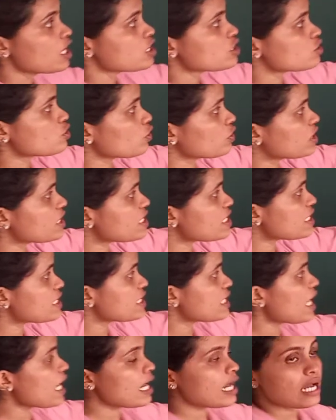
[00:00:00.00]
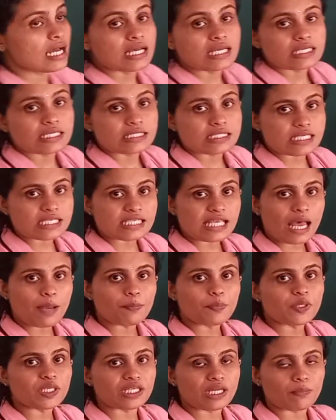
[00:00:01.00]
So this is the
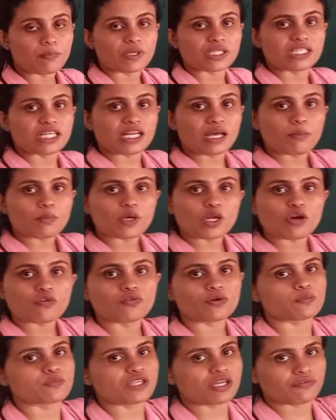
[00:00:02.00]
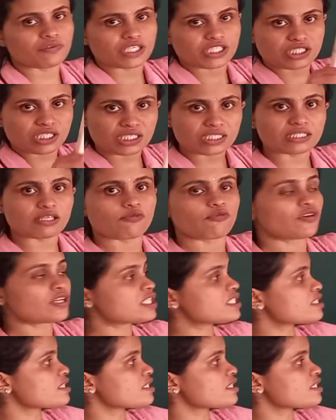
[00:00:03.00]
sample number, the number of observation in the first